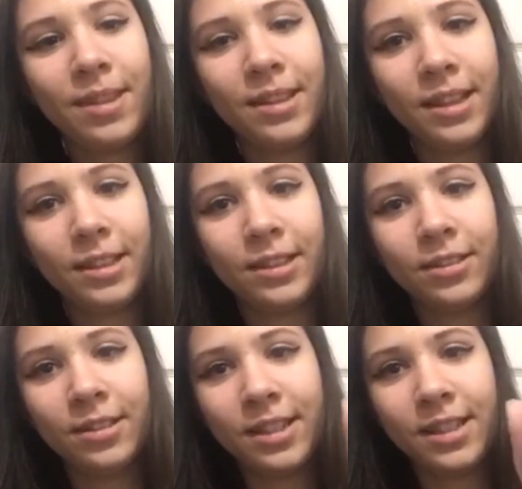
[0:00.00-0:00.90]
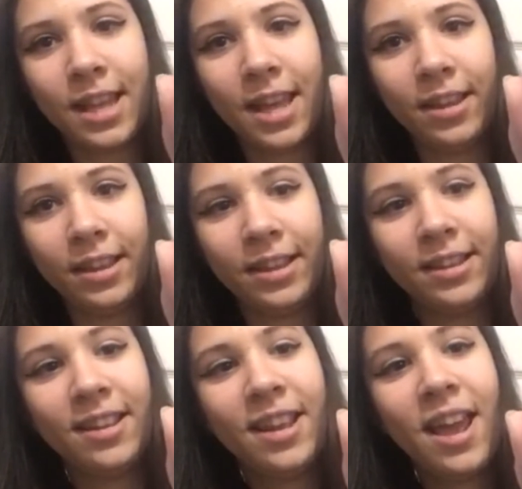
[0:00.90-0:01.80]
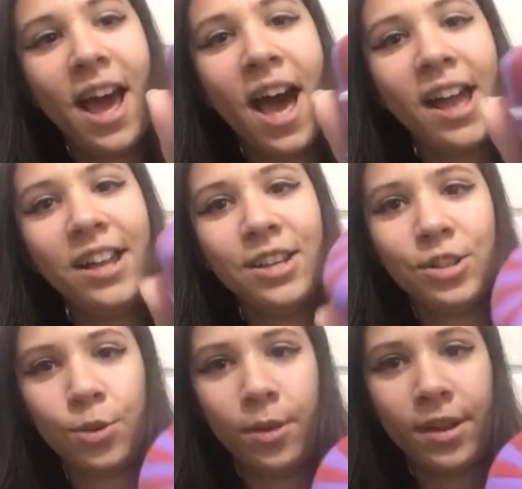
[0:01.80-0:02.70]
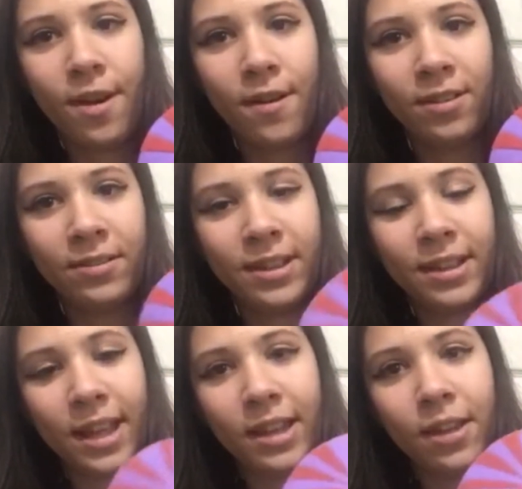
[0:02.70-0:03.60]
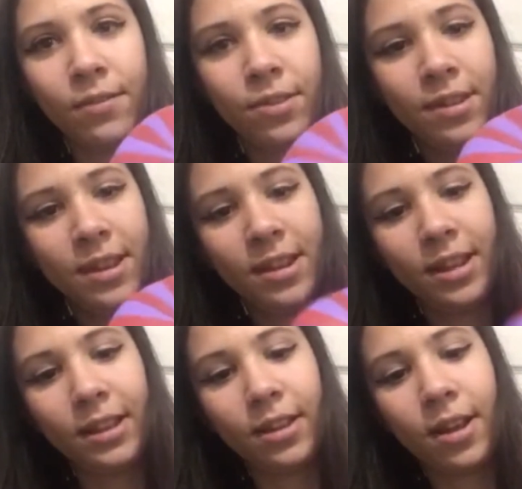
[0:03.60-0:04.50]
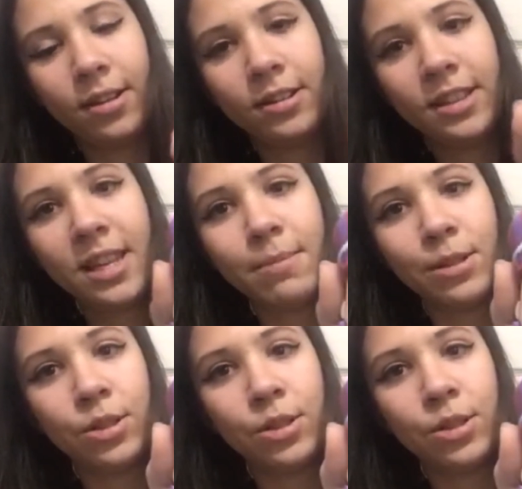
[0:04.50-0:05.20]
like the little detailing. I enjoy all of it. Like I love, like the color scheme is